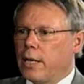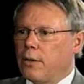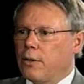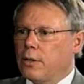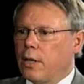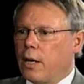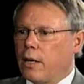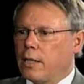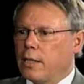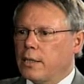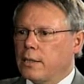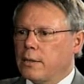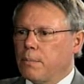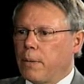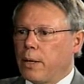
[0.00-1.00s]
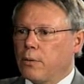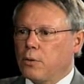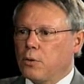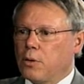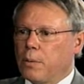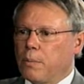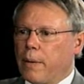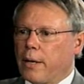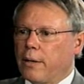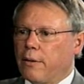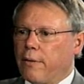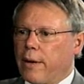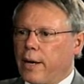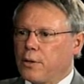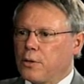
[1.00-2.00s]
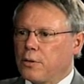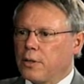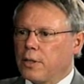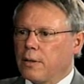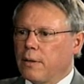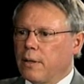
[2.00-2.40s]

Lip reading: aeronautics, microchip manufacturing,